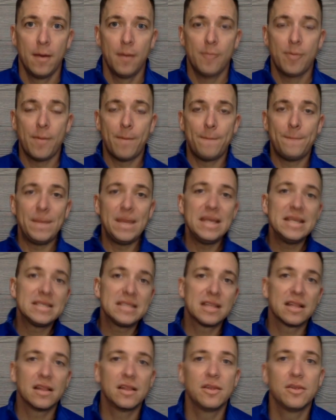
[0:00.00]
But
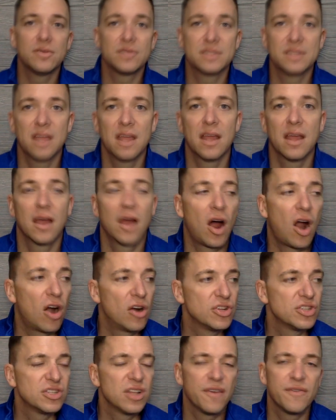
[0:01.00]
basically, you're saying
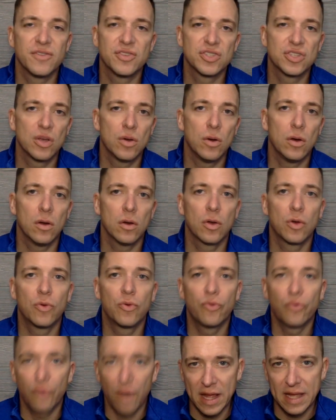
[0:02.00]
our stuff is so
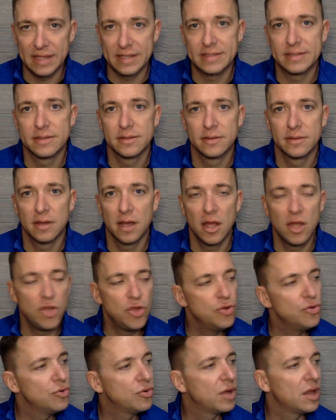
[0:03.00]
great
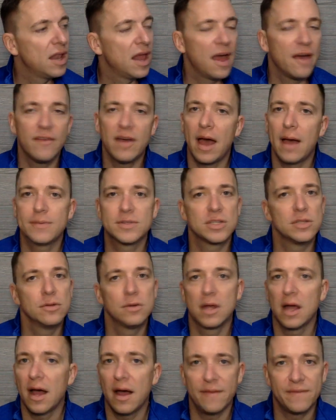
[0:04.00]
and you can have
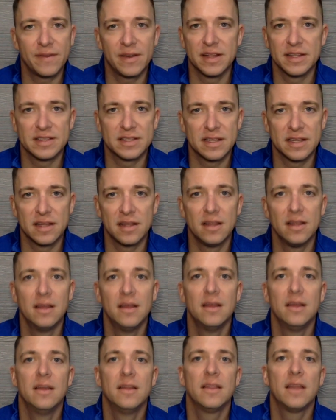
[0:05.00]
absolute confidence in it
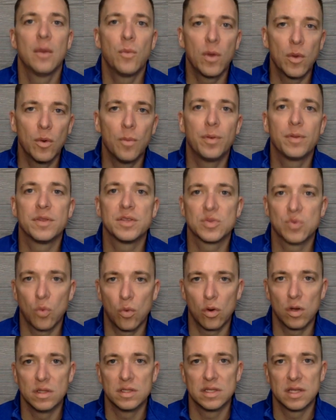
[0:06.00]
that we will put this
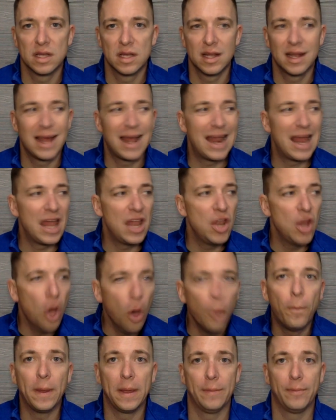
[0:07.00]
warranty on it. And I
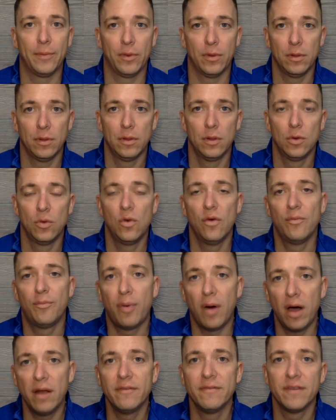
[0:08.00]
know people who have
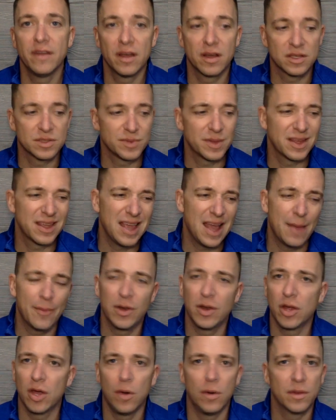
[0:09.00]
bought in vehicles, but like, yeah, I'm
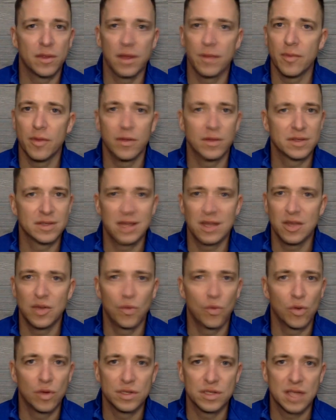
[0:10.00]
going to go with them though. It's 10 year
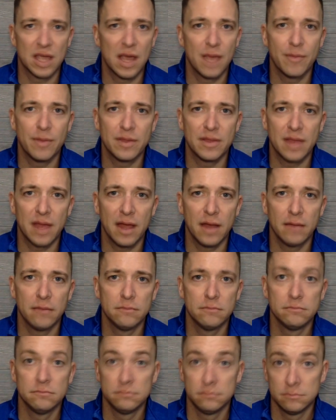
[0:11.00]
warranty, can't beat that.
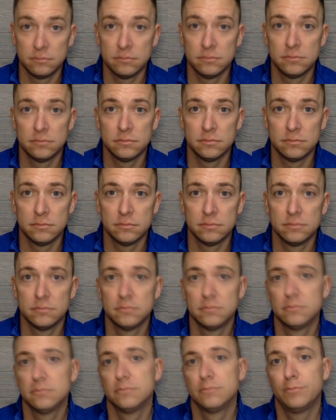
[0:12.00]

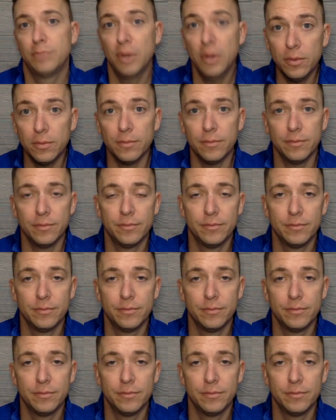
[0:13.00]
Boom.